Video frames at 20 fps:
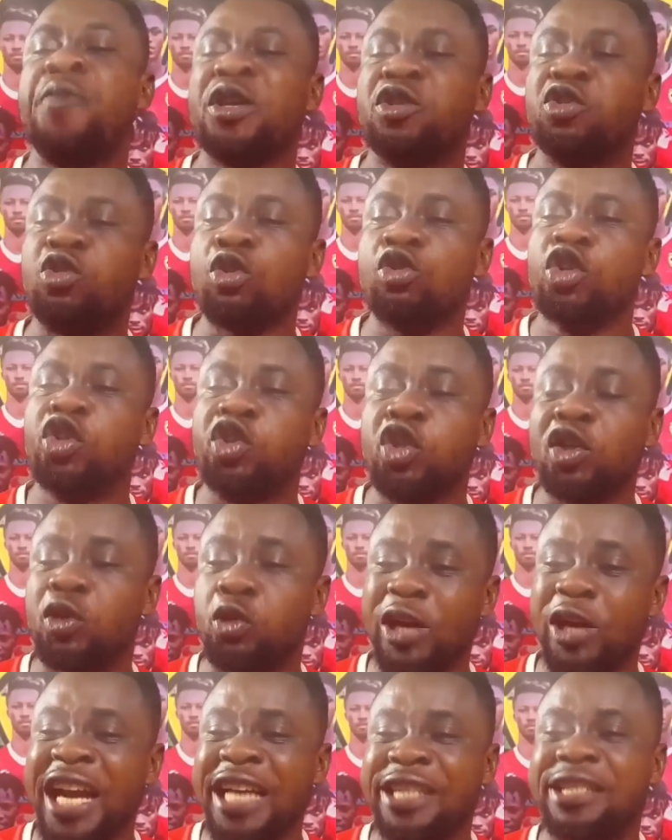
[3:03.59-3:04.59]
pay solution
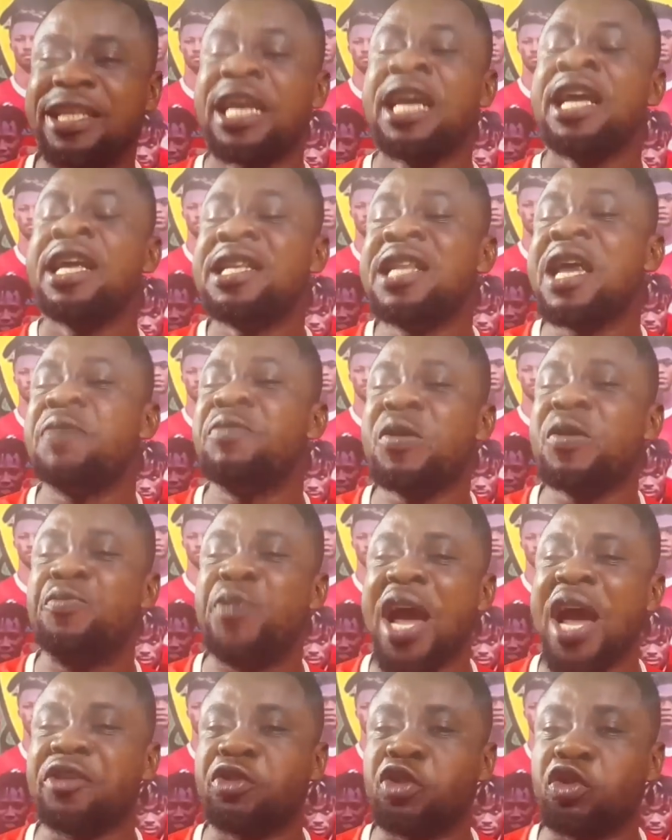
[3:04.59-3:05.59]
to it na
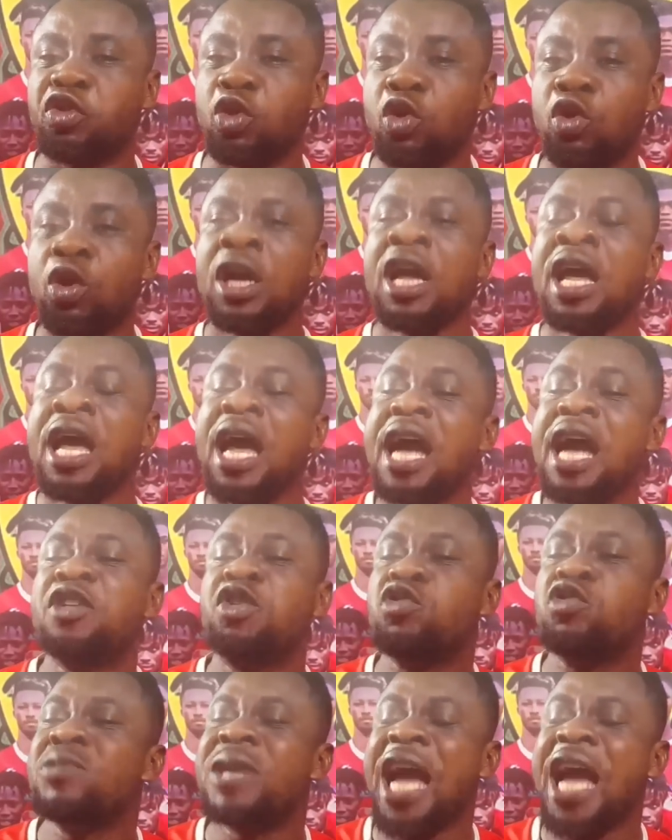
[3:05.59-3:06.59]
bibia so so
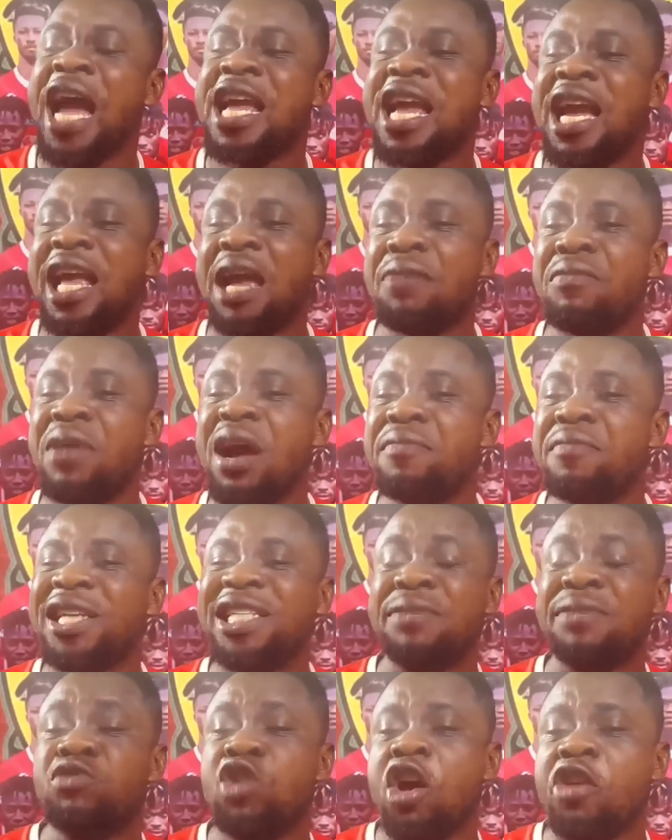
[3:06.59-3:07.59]
atumi aye kama
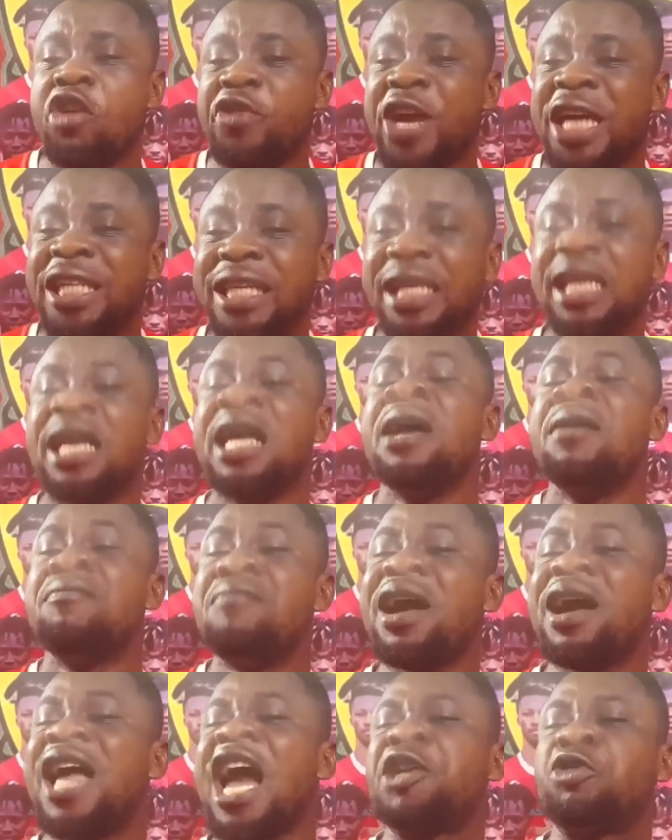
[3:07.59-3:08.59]
ama tim already
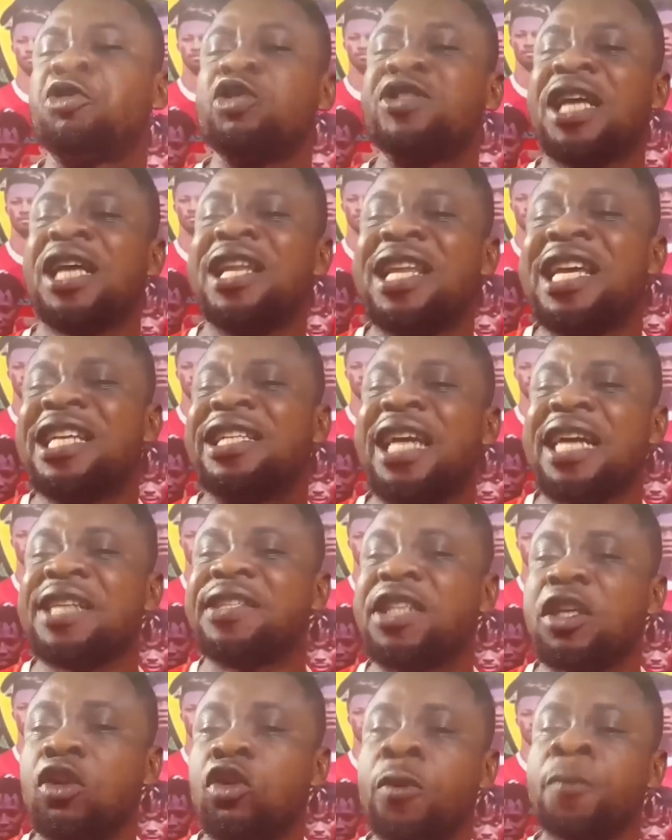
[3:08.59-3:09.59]
makato was
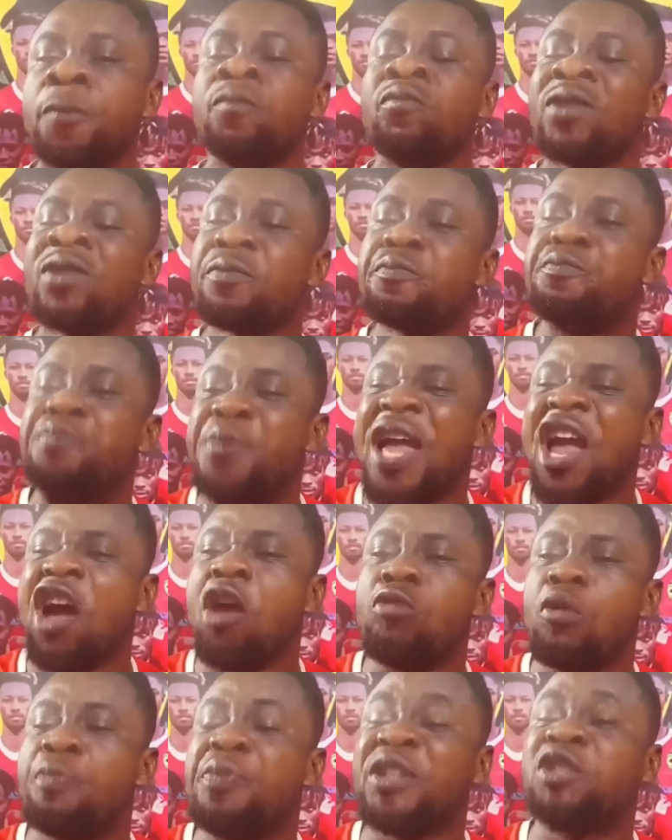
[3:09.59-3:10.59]
allegiance no be
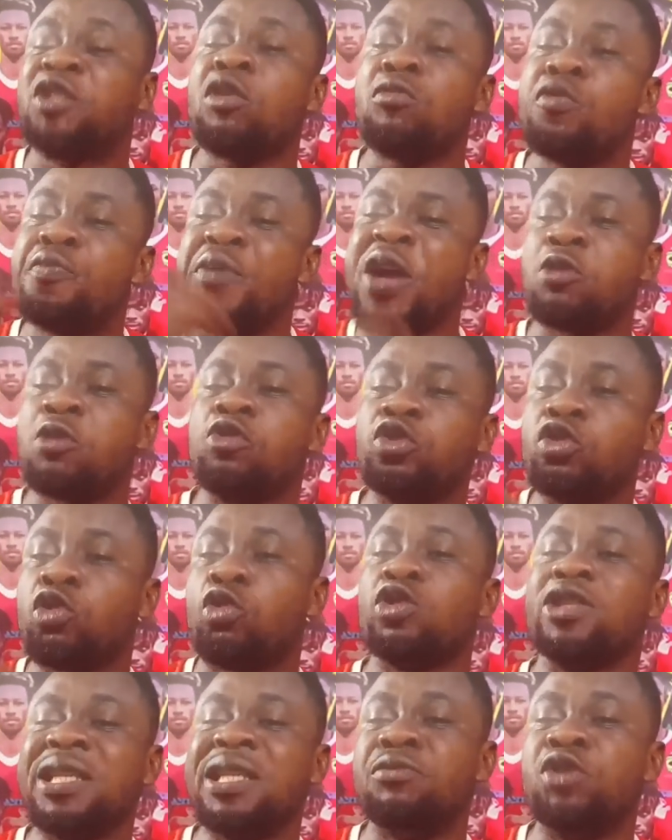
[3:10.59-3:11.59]
oma person mo be
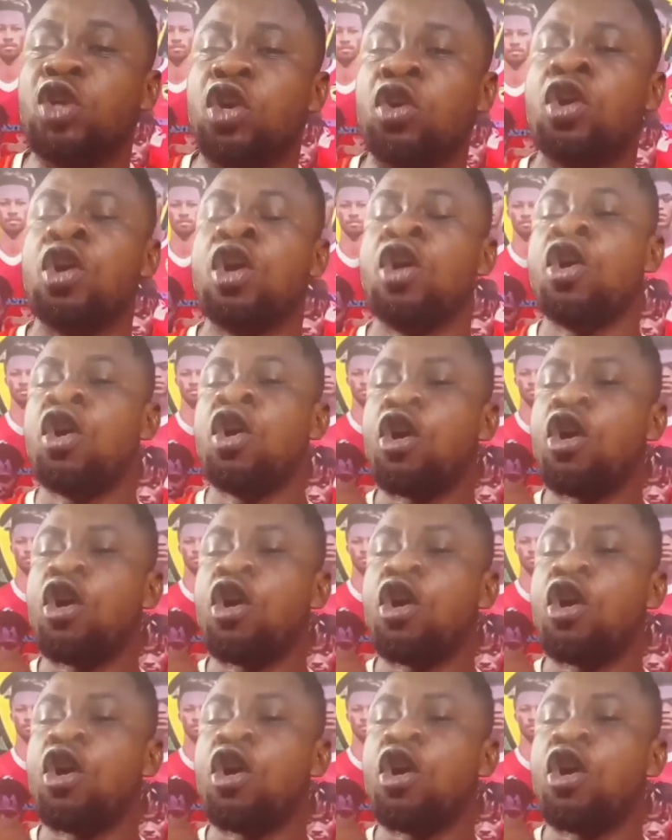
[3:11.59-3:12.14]
kotoko tim no